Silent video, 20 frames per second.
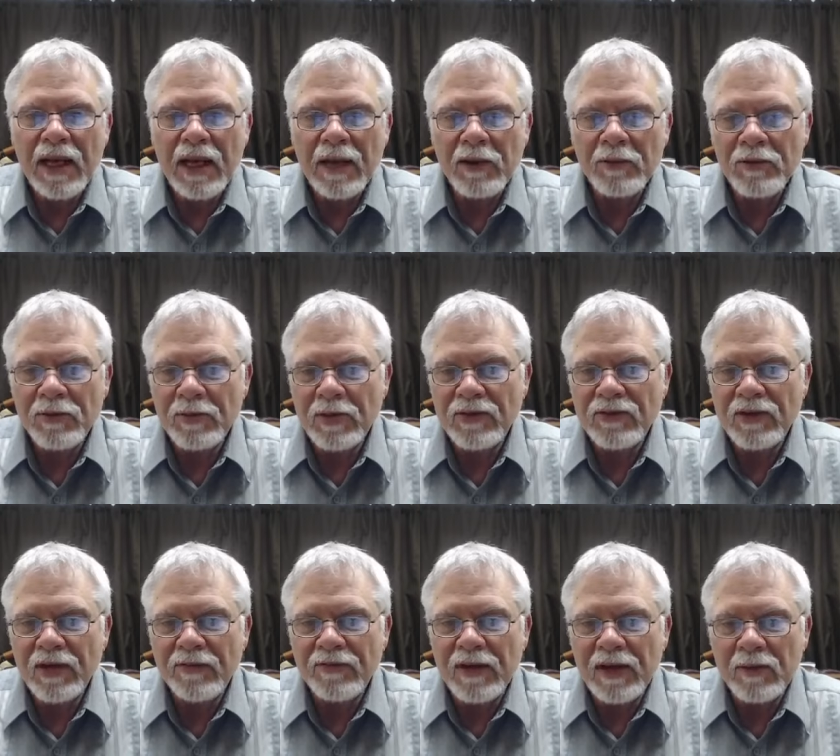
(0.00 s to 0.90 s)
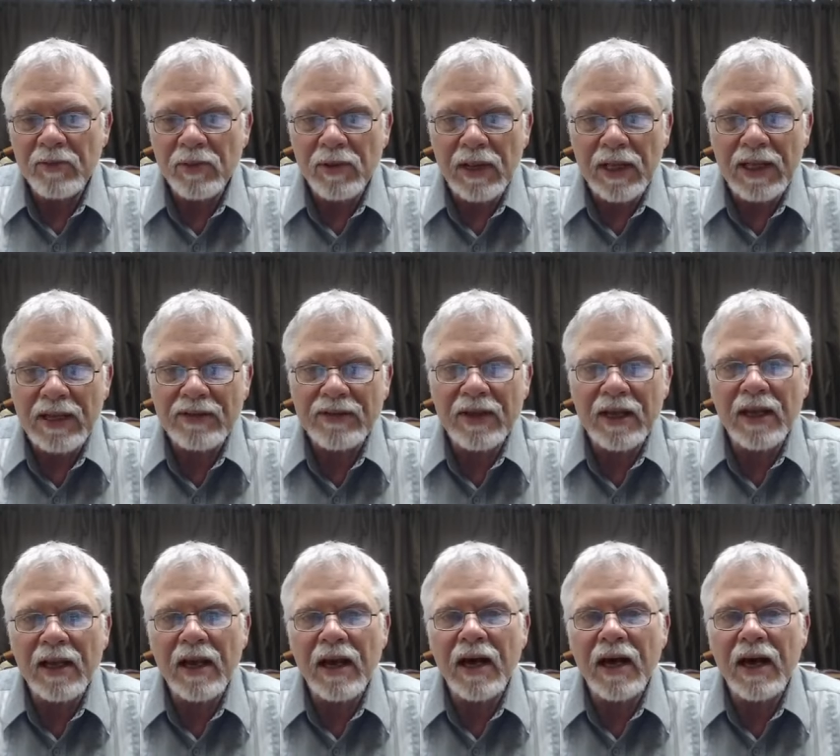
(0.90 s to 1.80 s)
a specific place
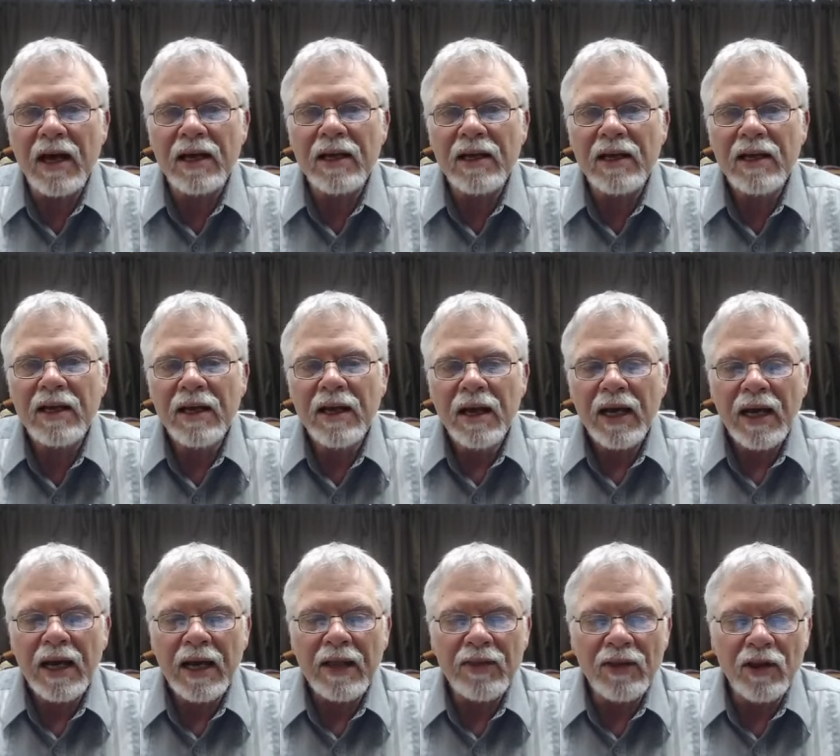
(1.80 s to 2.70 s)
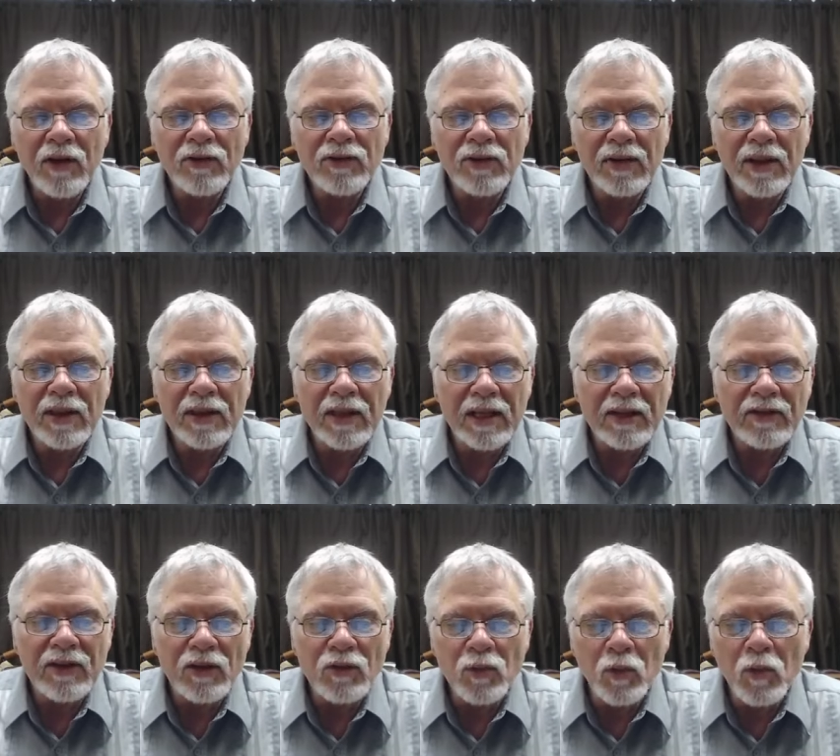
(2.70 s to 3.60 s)
in God. And those are the things
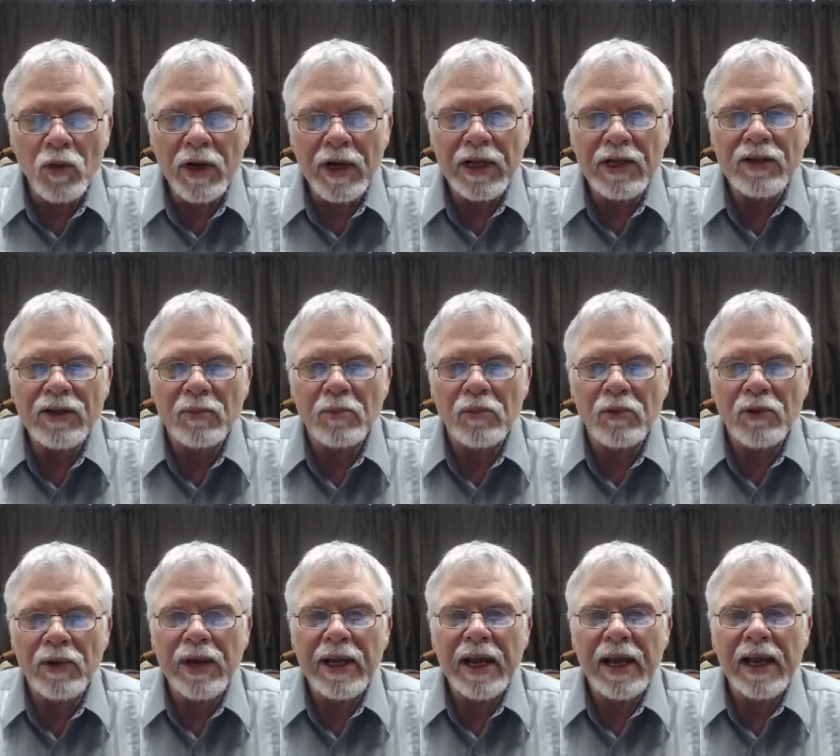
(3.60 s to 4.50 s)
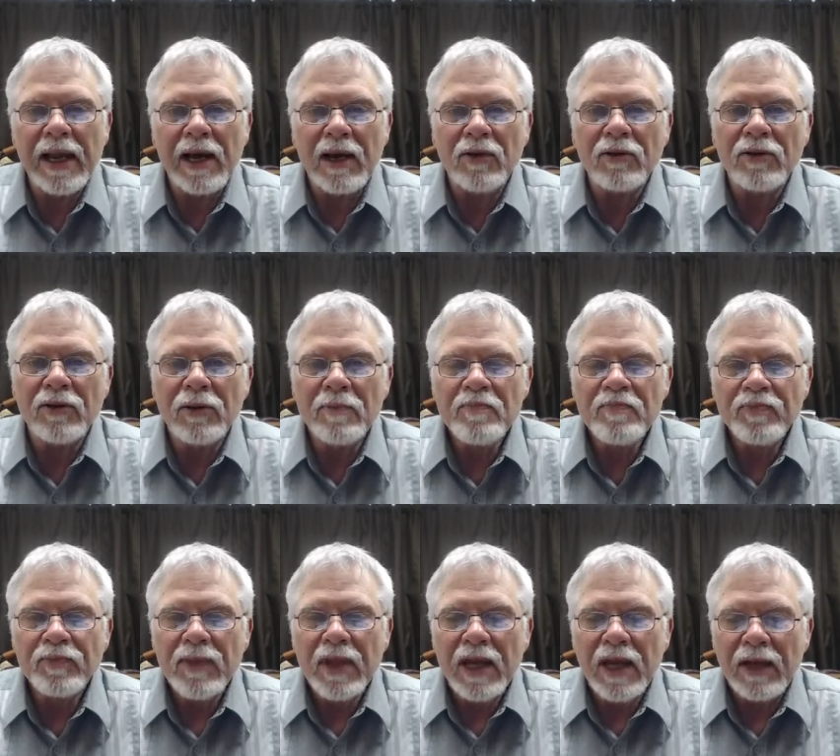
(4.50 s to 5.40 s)
He's wanting to bring out
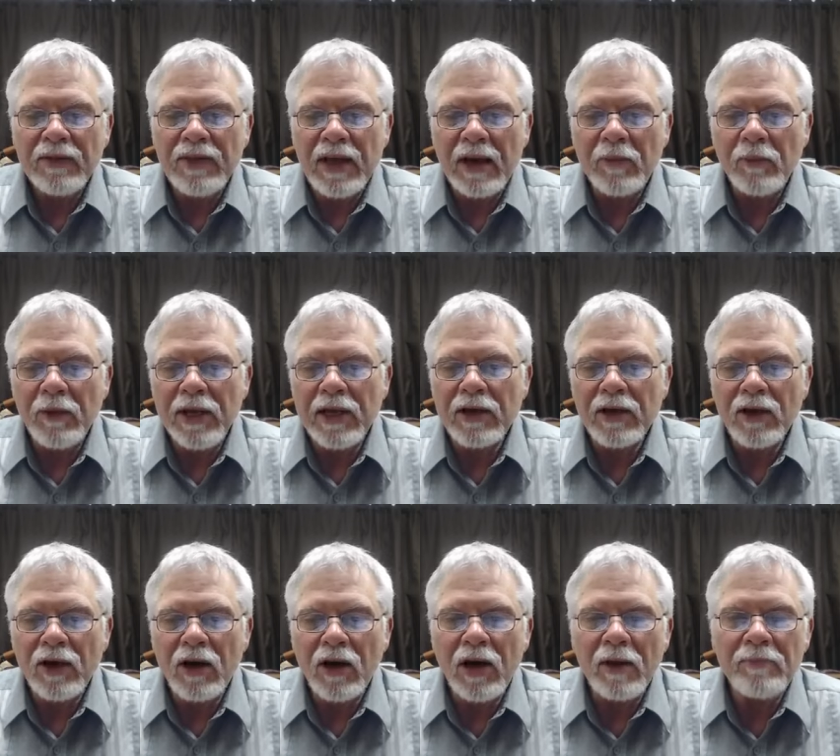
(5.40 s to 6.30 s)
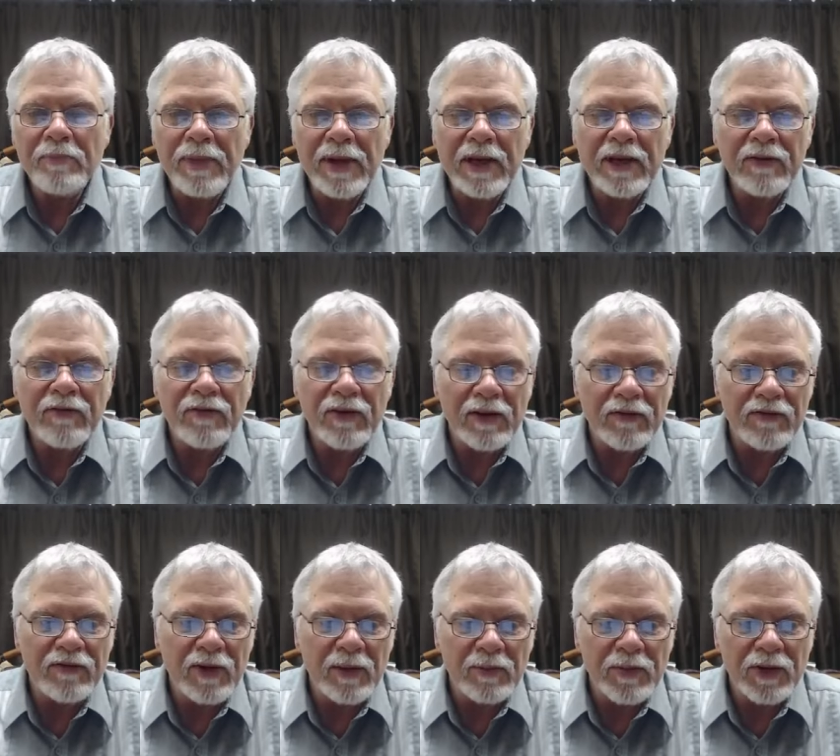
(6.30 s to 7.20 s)
that we can all benefit
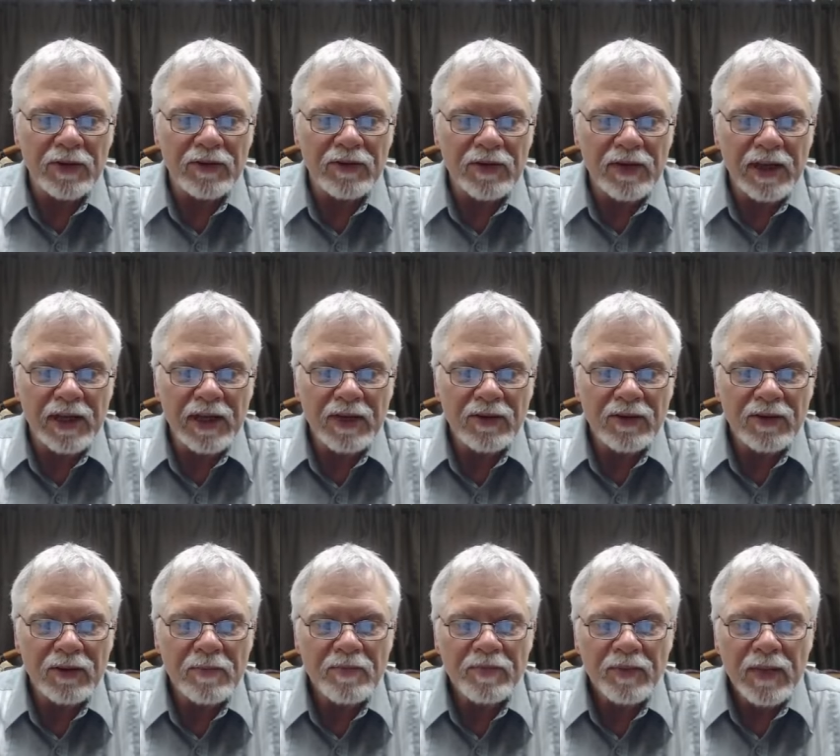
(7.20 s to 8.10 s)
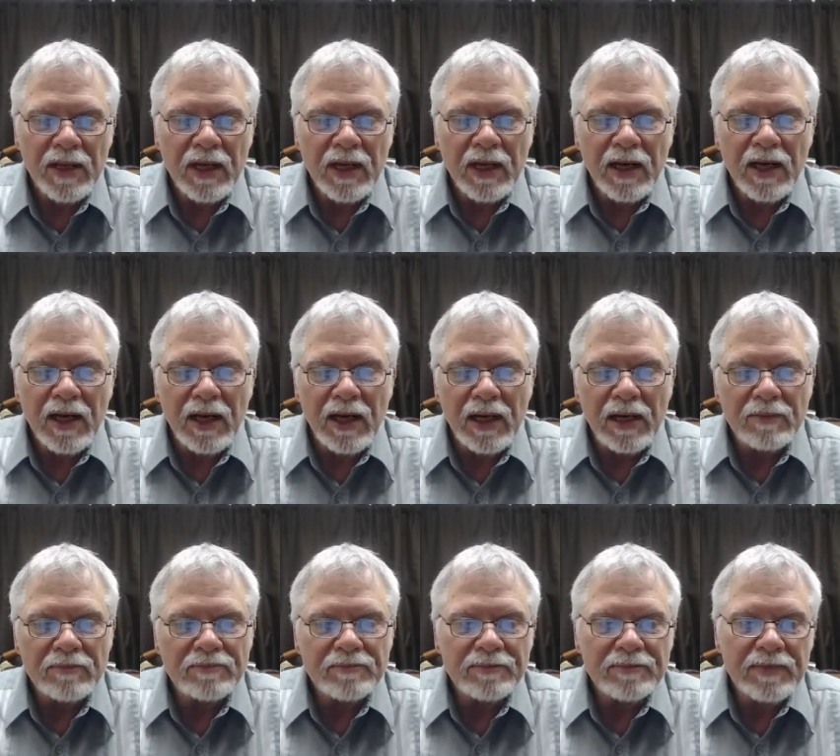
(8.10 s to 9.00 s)
from those things. Uh,
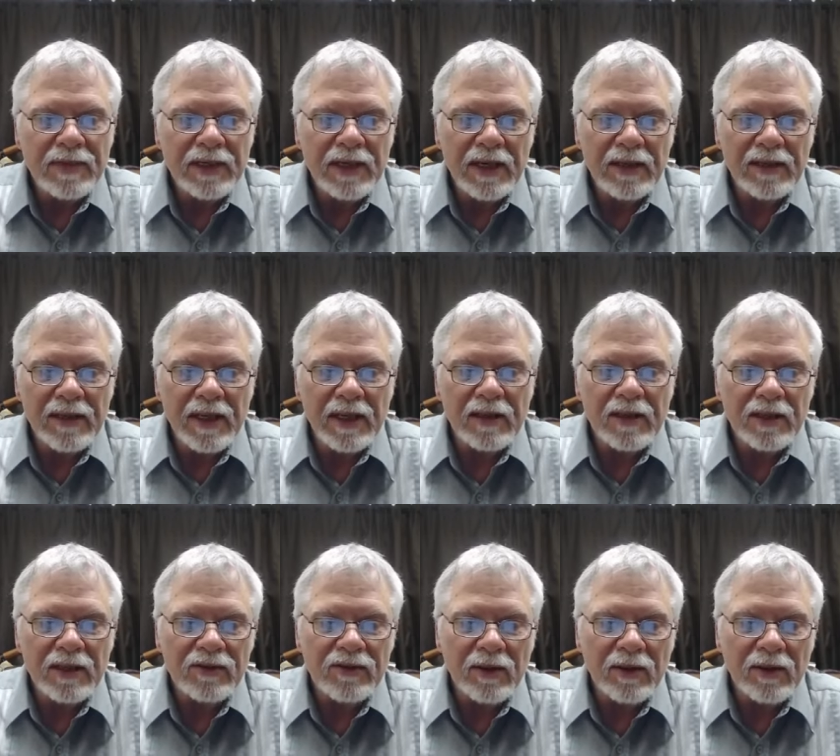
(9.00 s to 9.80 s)
I think that